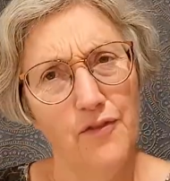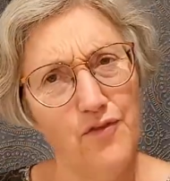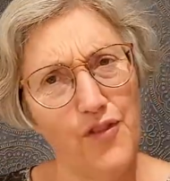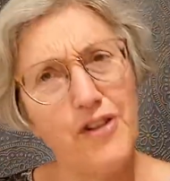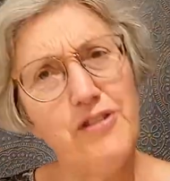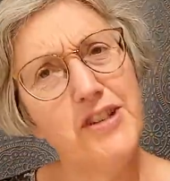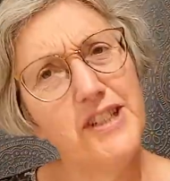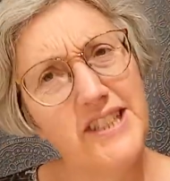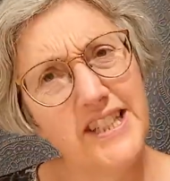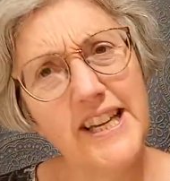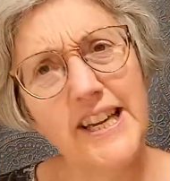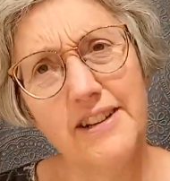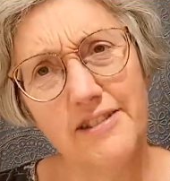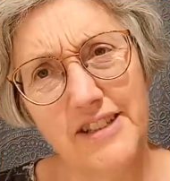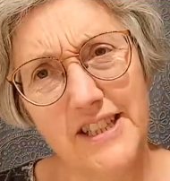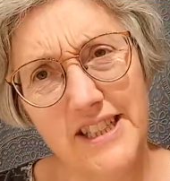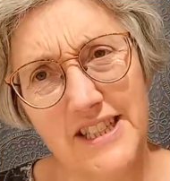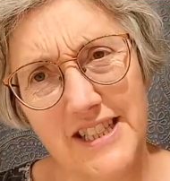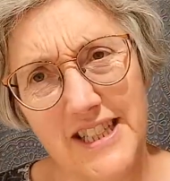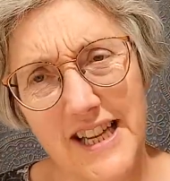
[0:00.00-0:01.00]
very
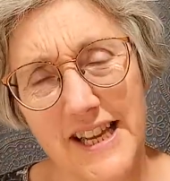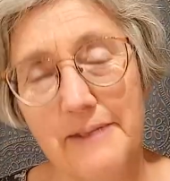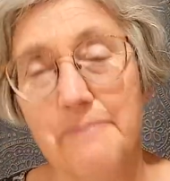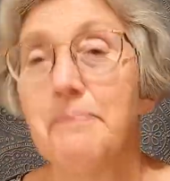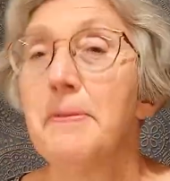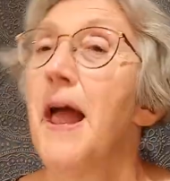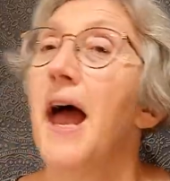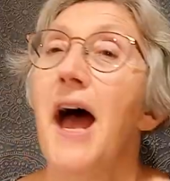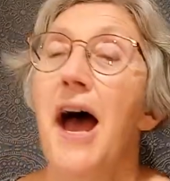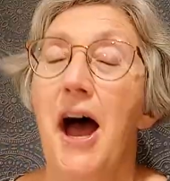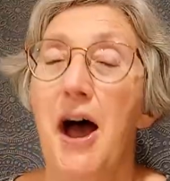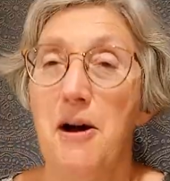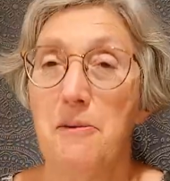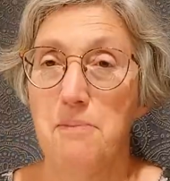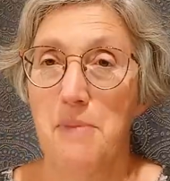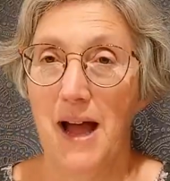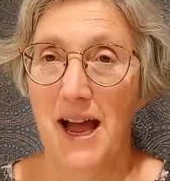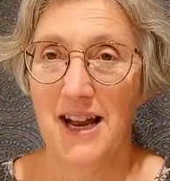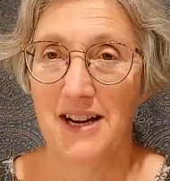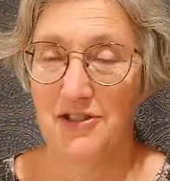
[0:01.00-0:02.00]
seriously
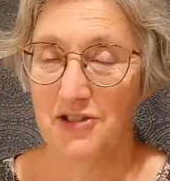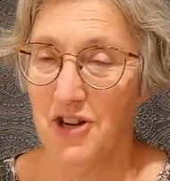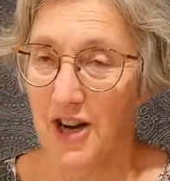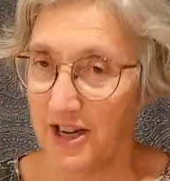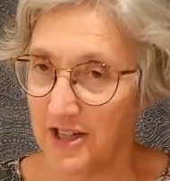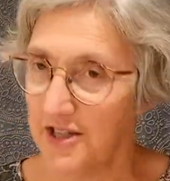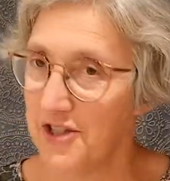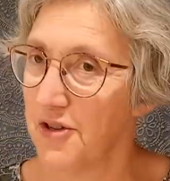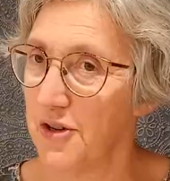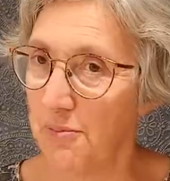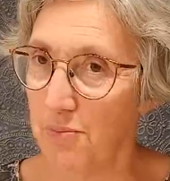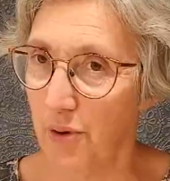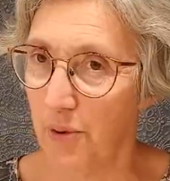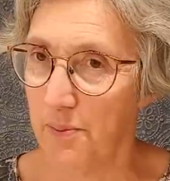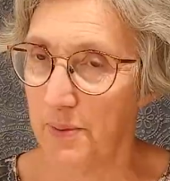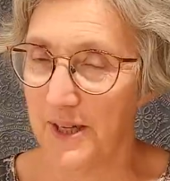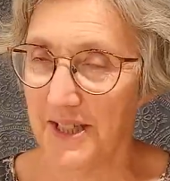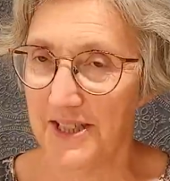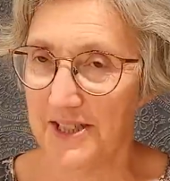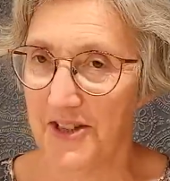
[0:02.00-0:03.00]
and trying to do it
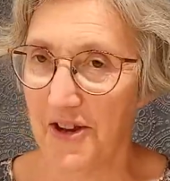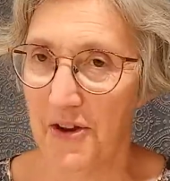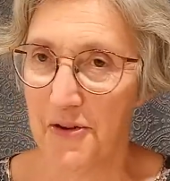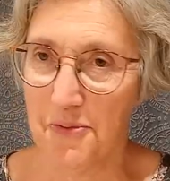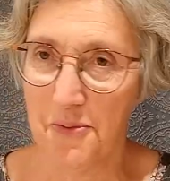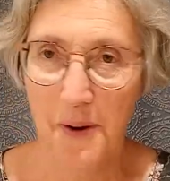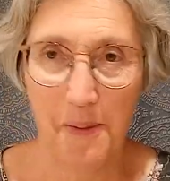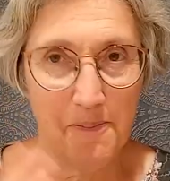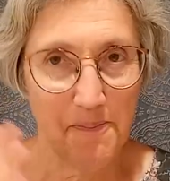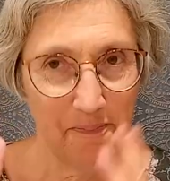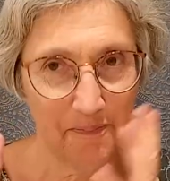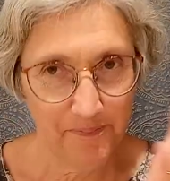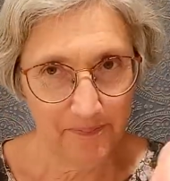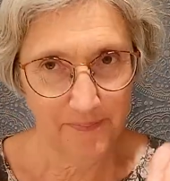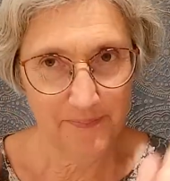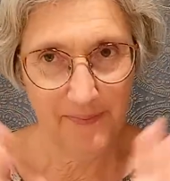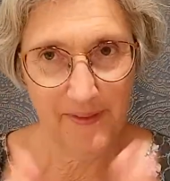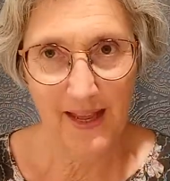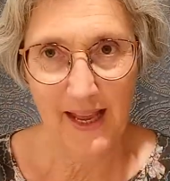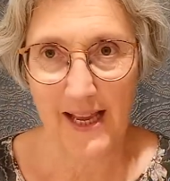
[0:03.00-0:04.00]
properly. So
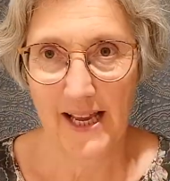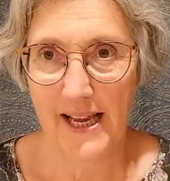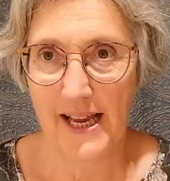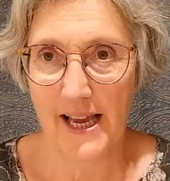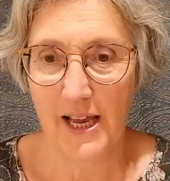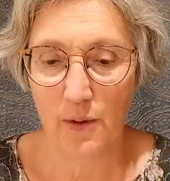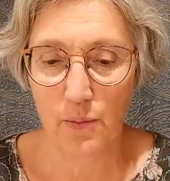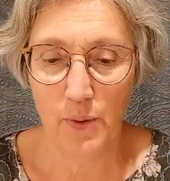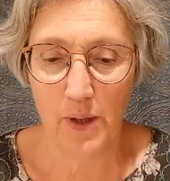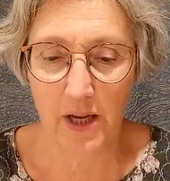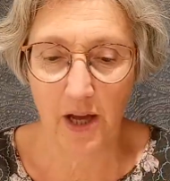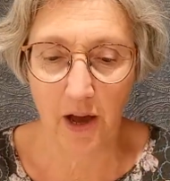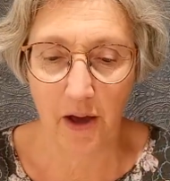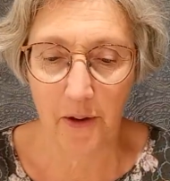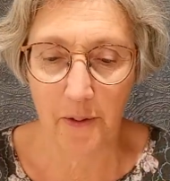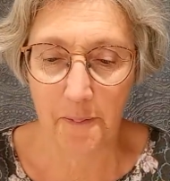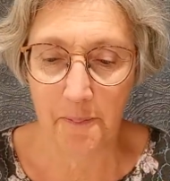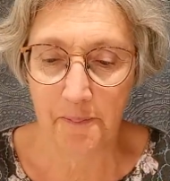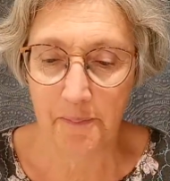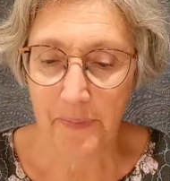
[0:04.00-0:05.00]
here we
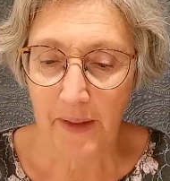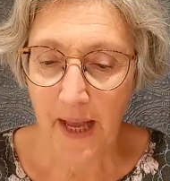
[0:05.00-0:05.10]
go.